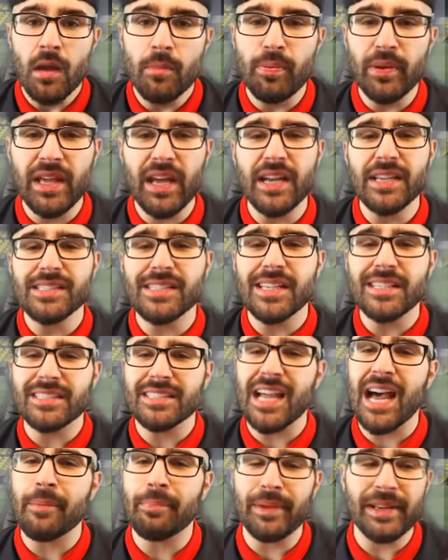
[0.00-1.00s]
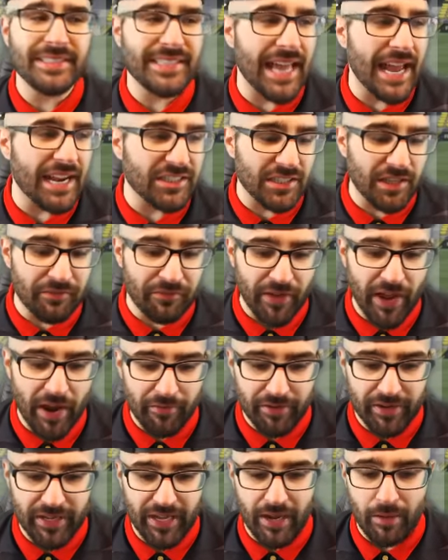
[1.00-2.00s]
Because this topic's actually
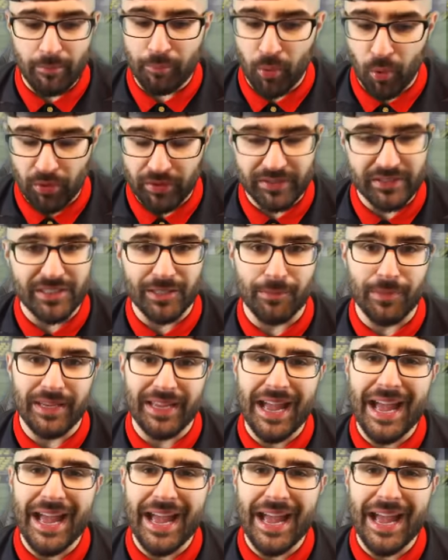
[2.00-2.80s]
very important to me.